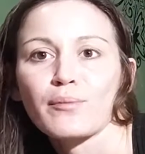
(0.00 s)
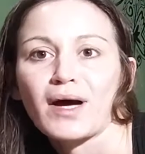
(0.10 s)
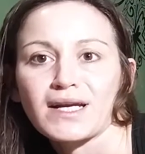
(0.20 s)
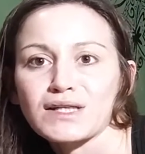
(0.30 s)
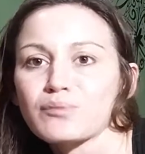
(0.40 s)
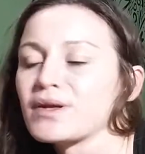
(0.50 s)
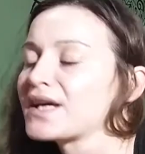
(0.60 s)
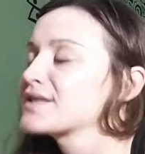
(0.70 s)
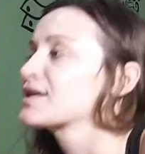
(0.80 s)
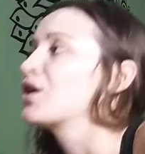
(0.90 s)
our body into
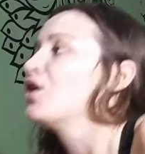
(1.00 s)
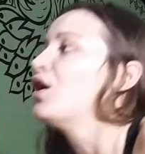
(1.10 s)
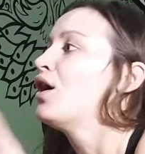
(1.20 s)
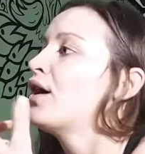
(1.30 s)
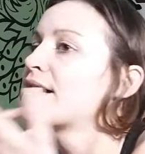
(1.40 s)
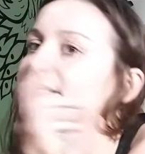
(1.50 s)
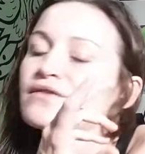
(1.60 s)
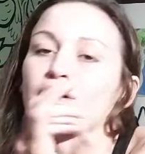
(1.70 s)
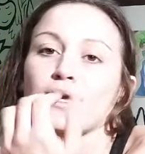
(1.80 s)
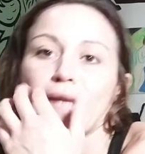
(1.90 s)
place. It's
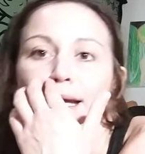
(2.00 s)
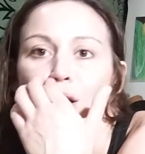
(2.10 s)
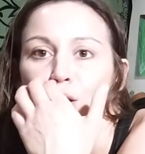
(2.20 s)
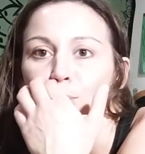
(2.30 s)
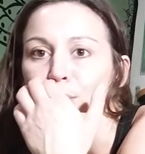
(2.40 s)
a very light heart